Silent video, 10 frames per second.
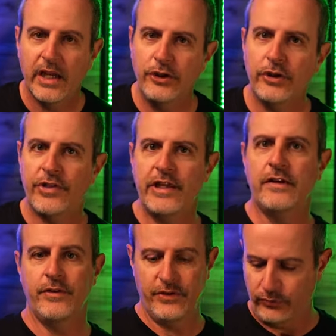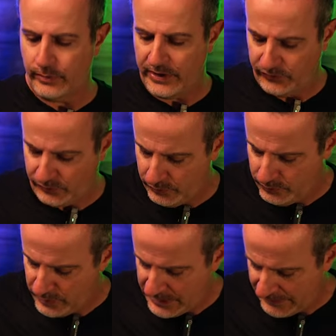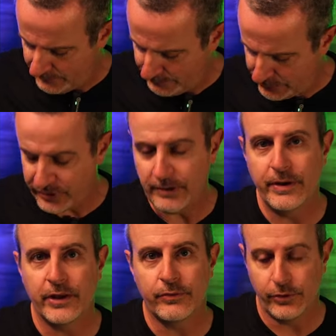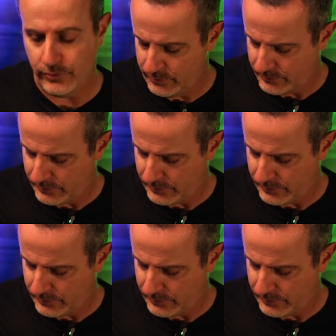And you can think of it this way too, if you're pushing the pick through